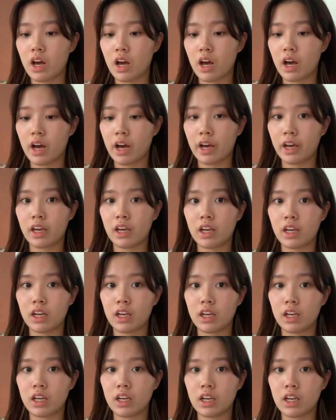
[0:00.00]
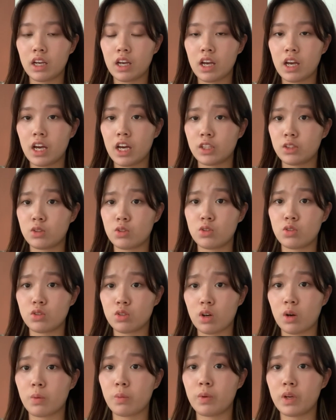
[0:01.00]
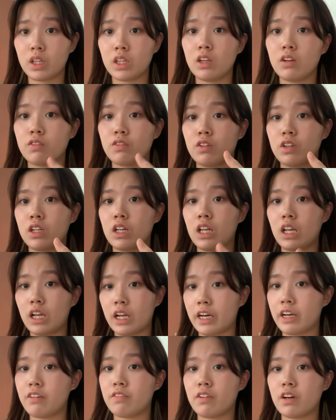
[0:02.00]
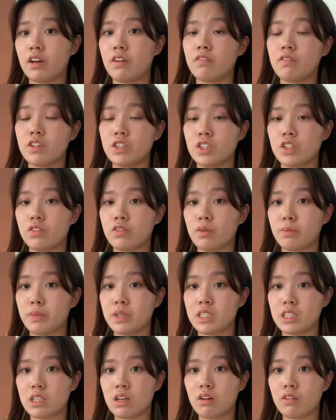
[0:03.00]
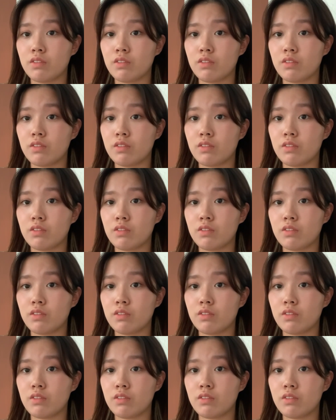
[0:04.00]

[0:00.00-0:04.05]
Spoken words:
I had to stop waiting for the life I envisioned for myself.